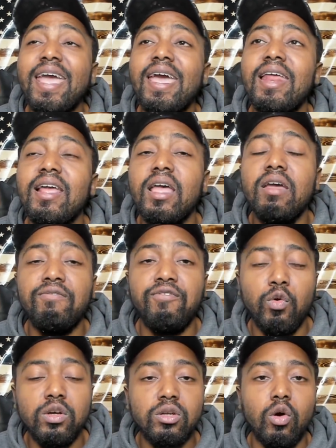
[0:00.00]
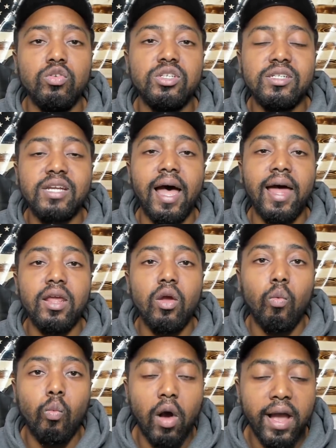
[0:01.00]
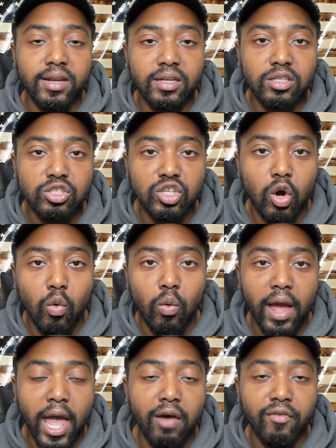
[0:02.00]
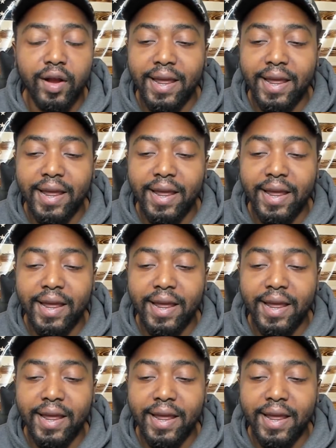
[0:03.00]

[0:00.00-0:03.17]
any influence on society whatsoever.